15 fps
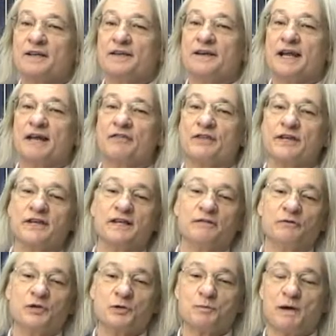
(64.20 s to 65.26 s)
Now the
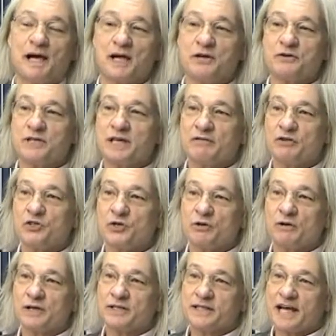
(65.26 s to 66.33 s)
responders have a
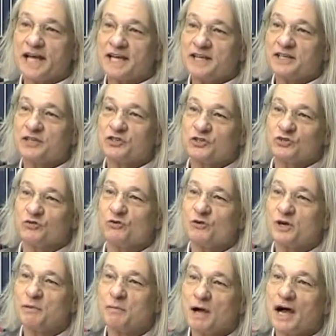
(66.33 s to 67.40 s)
choice. I can
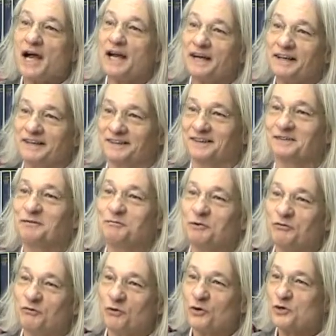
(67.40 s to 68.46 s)
destroy mine
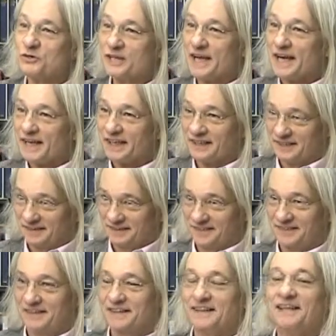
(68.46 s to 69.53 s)
before you take it.
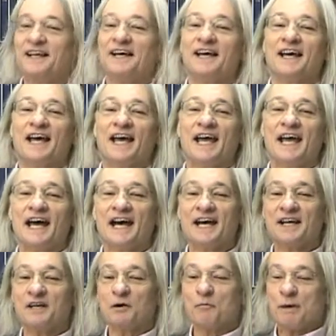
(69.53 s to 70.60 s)

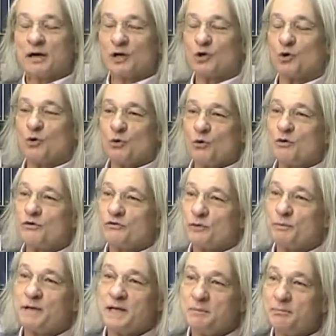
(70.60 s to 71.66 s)
And about a quarter of
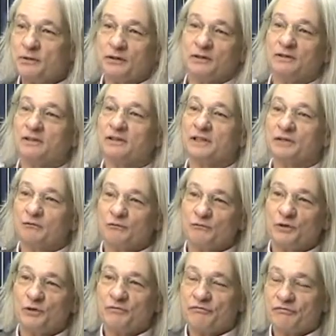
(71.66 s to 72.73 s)
the people,
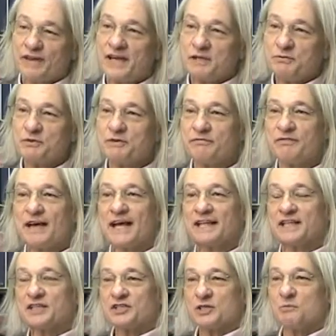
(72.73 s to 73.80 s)
when faced with the fact
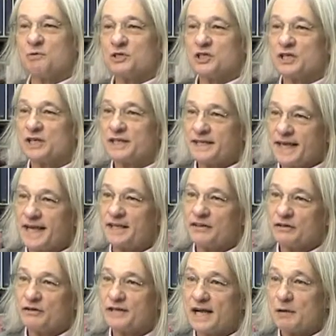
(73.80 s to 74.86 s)
that someone is going to take
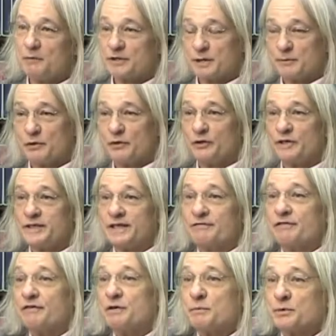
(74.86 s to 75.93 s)
their endowment, they may only take
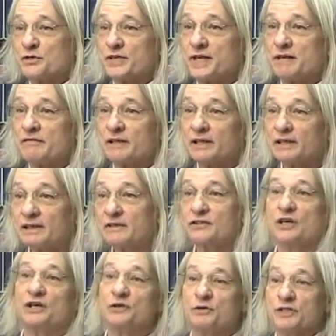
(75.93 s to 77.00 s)
50% of it,
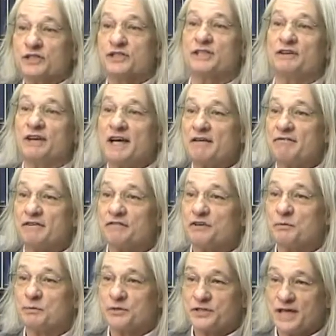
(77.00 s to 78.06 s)
so you would still have
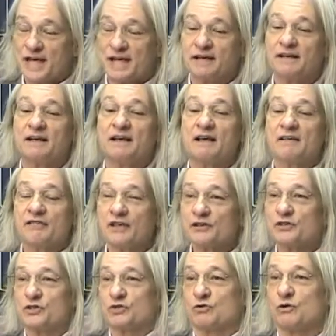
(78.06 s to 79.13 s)
50%, they'll
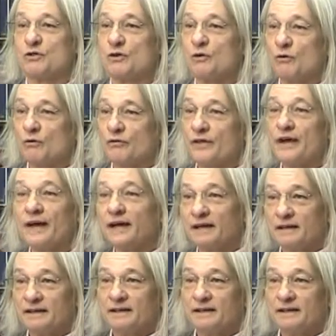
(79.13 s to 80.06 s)
destroy the whole thing.